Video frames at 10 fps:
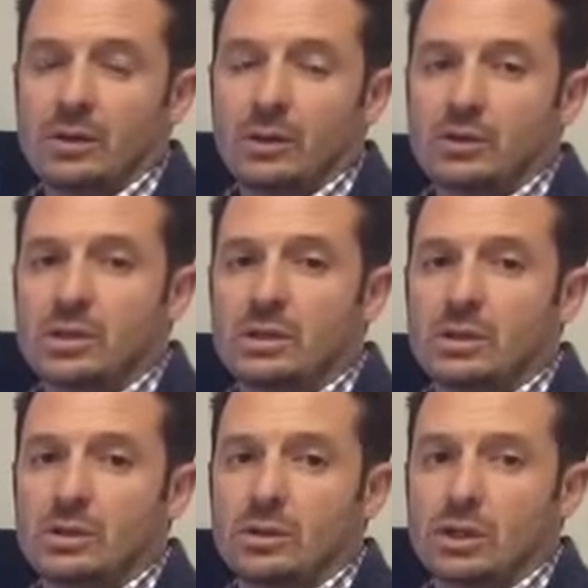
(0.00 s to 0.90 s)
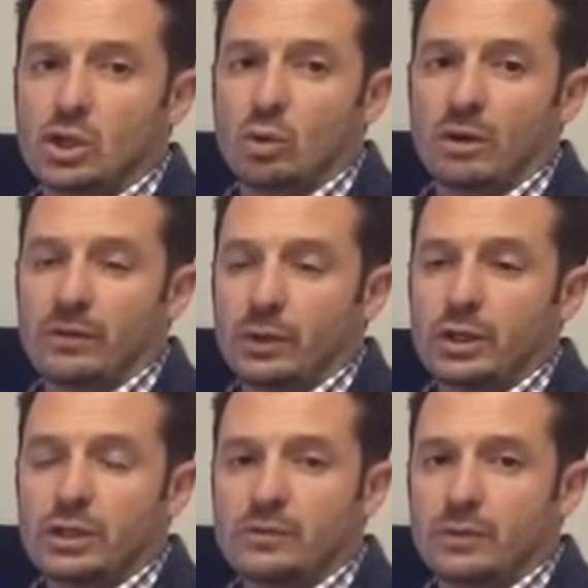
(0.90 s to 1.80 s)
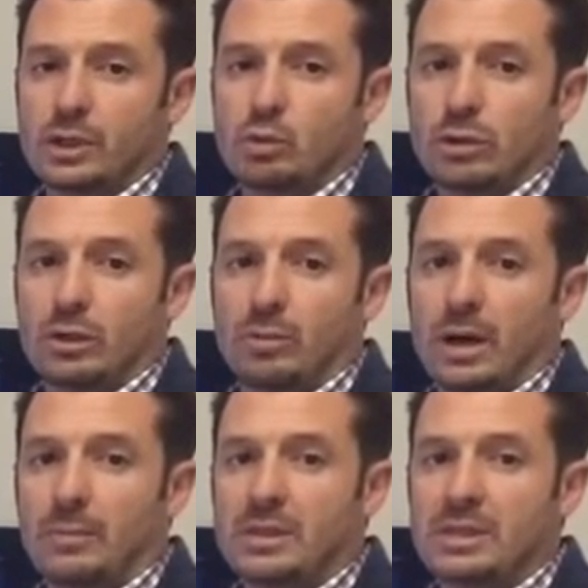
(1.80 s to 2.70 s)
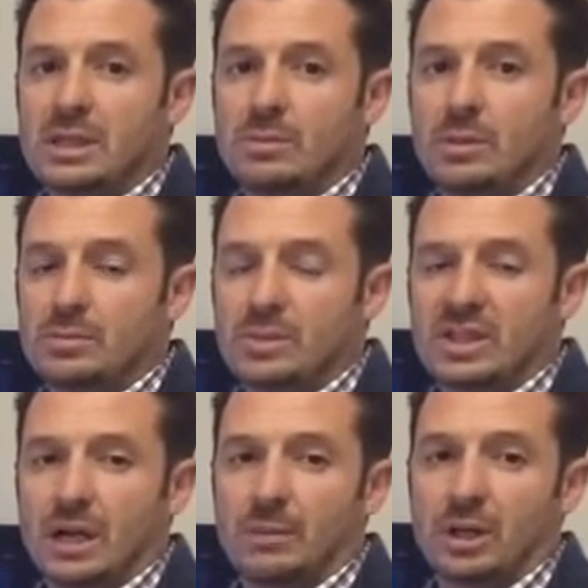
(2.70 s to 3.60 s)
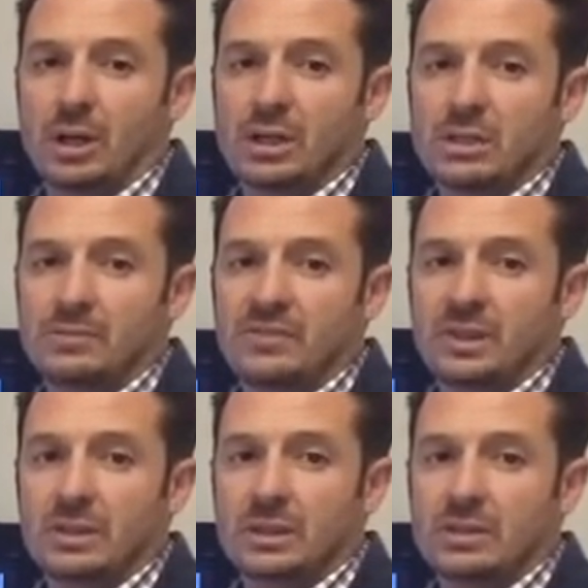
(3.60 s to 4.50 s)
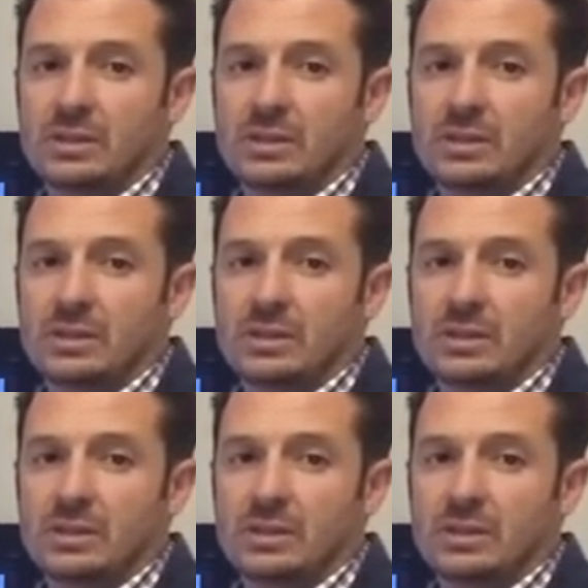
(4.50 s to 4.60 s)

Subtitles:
The square footages for each one of your properties need to be set up in a custom field in